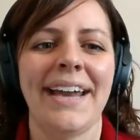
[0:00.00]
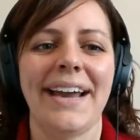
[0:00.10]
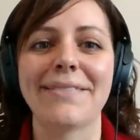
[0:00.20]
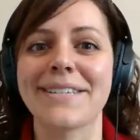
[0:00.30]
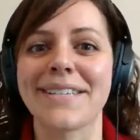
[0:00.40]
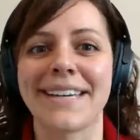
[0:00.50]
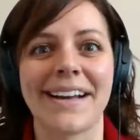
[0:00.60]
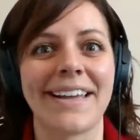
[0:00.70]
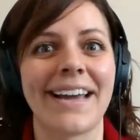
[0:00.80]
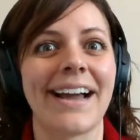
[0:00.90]
And I have to say,
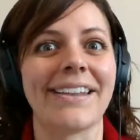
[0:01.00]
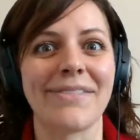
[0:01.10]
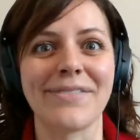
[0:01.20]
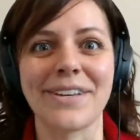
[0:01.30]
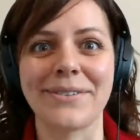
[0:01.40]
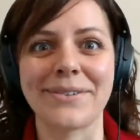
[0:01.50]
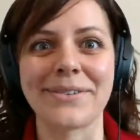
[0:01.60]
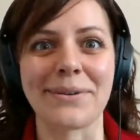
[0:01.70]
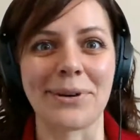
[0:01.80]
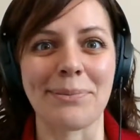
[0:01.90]
Kylie, I love that you
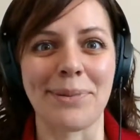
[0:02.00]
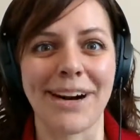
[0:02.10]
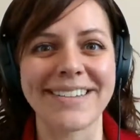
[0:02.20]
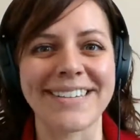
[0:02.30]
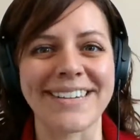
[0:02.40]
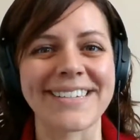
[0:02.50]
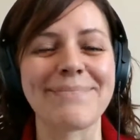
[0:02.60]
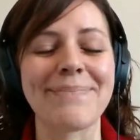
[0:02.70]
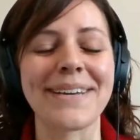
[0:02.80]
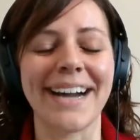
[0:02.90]
use the word
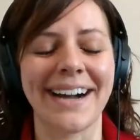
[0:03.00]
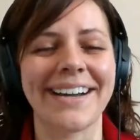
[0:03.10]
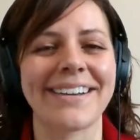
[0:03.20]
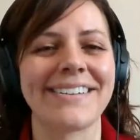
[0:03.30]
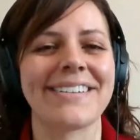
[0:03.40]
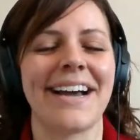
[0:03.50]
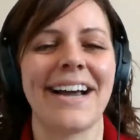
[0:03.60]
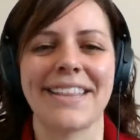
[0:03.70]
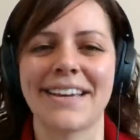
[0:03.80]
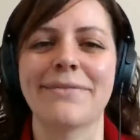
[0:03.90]
process because
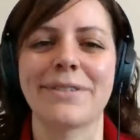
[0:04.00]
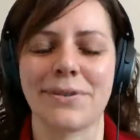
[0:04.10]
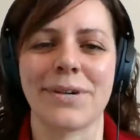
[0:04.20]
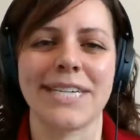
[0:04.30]
I think of